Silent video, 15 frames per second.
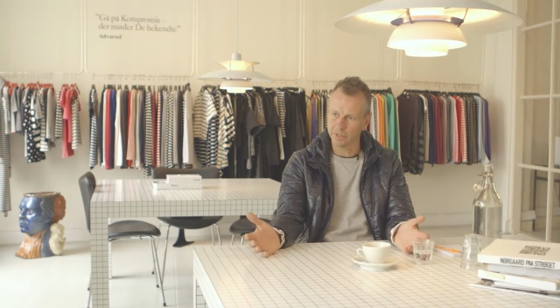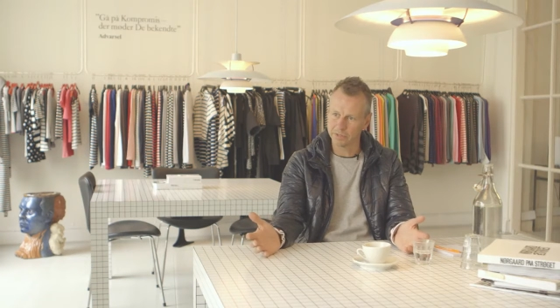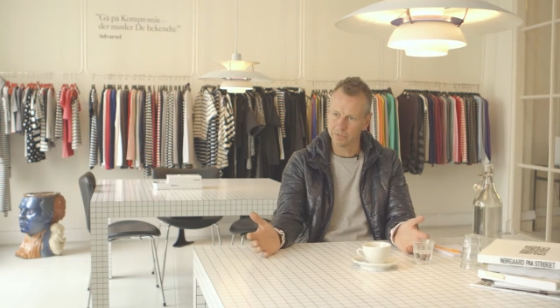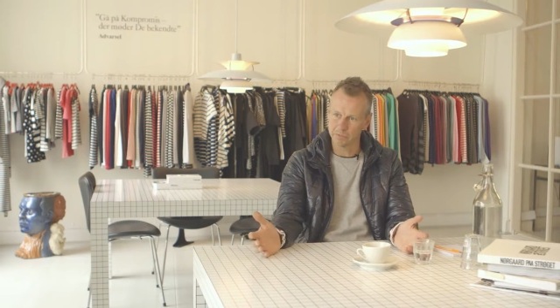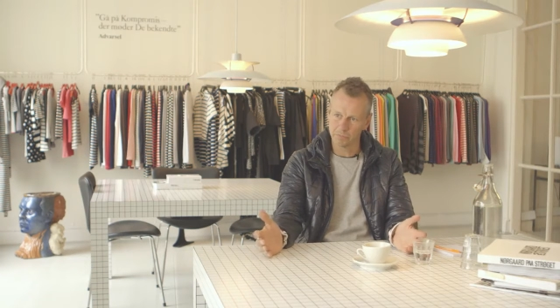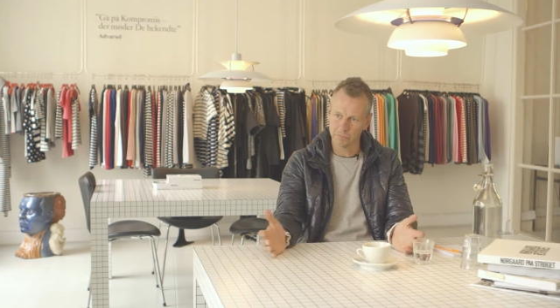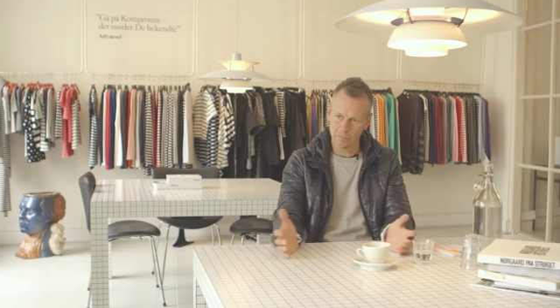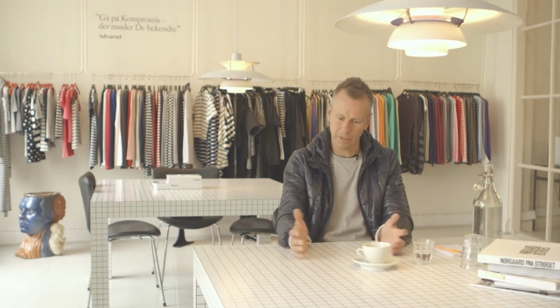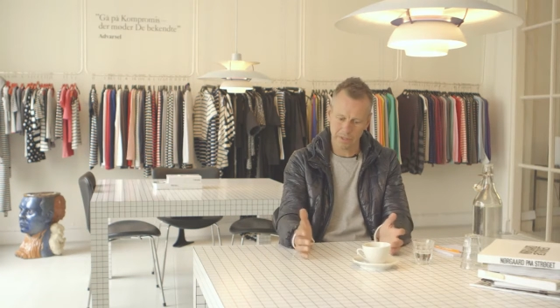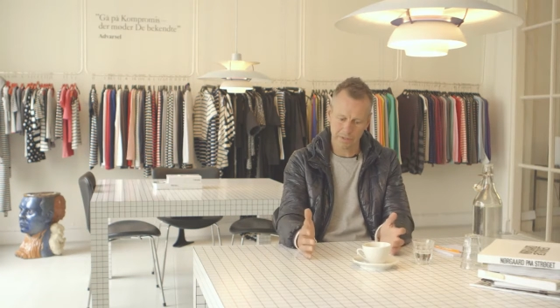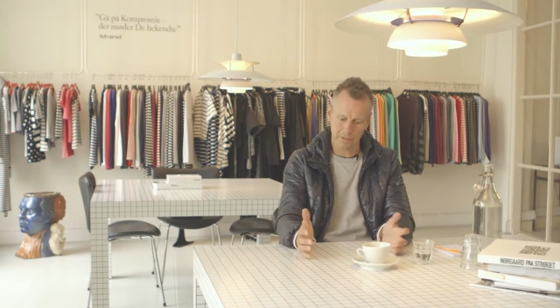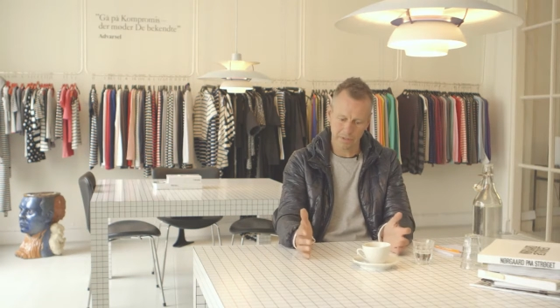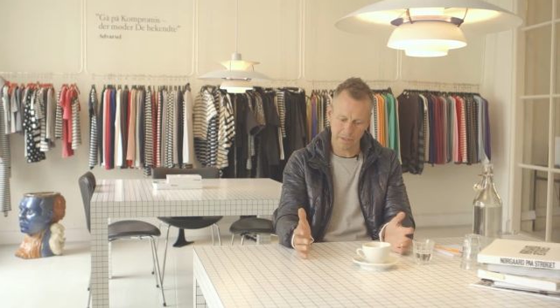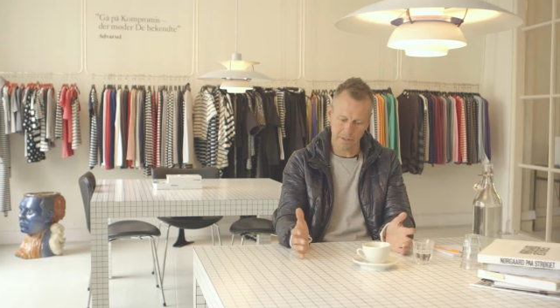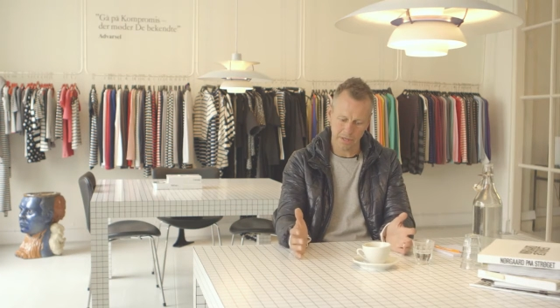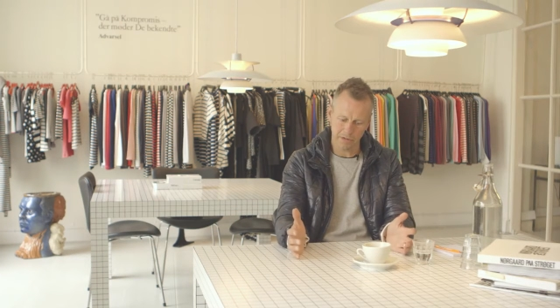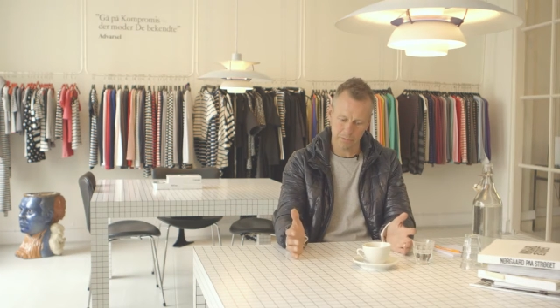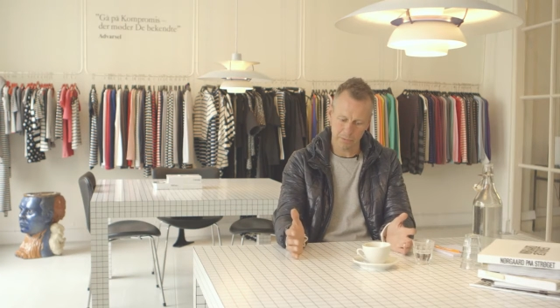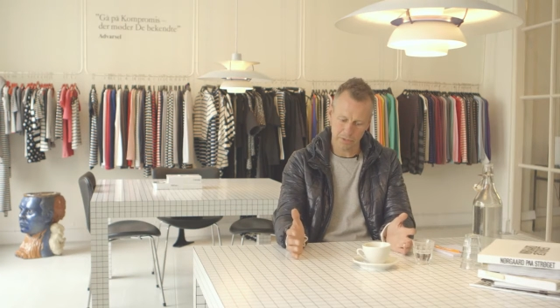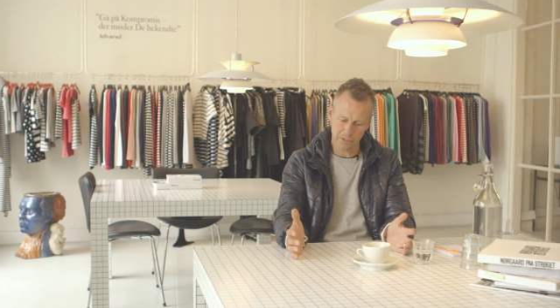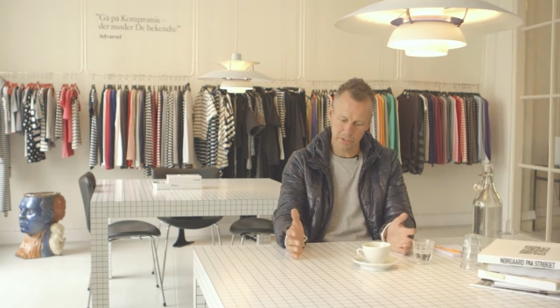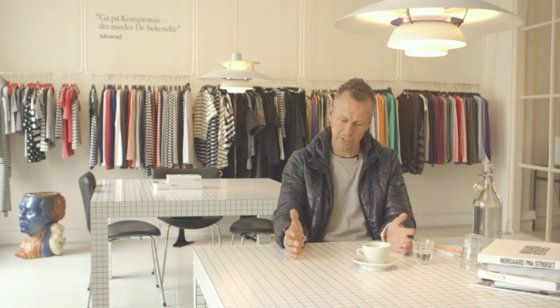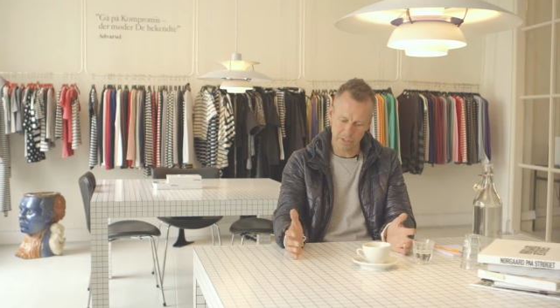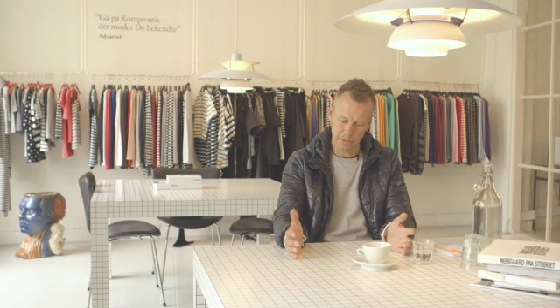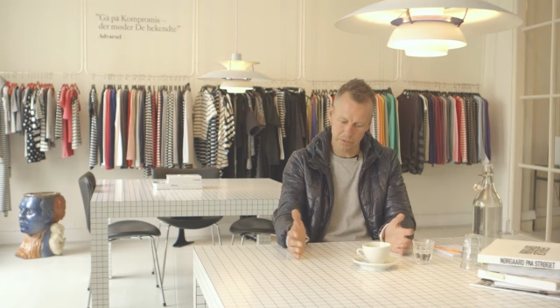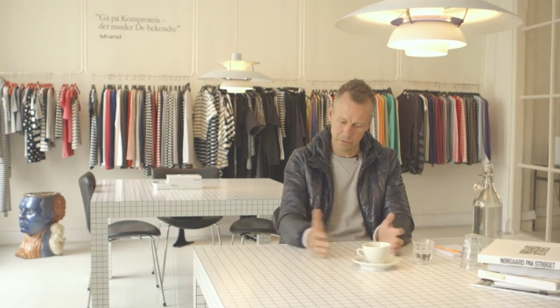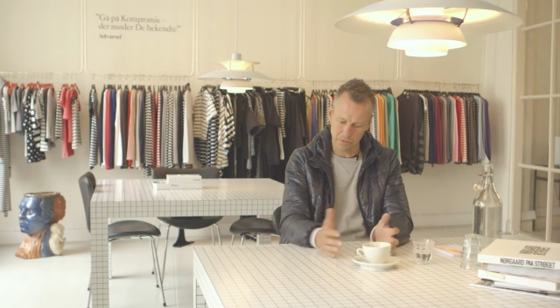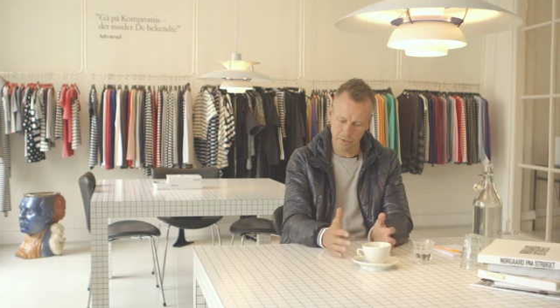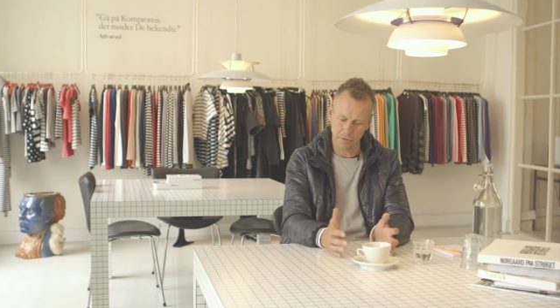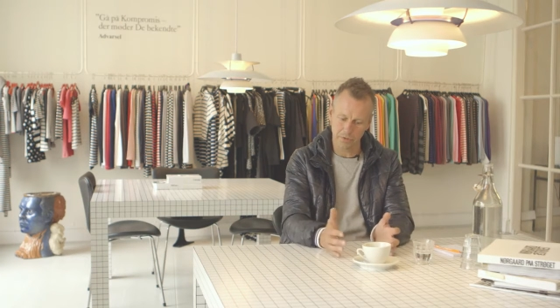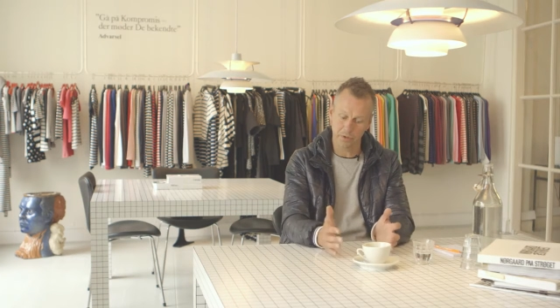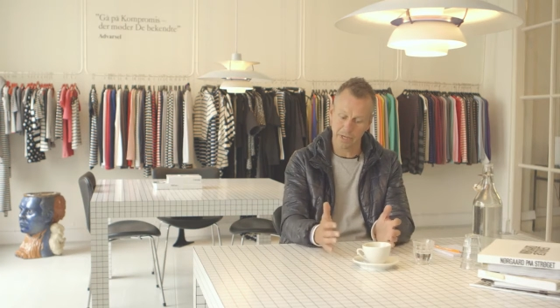It makes life much easier to know you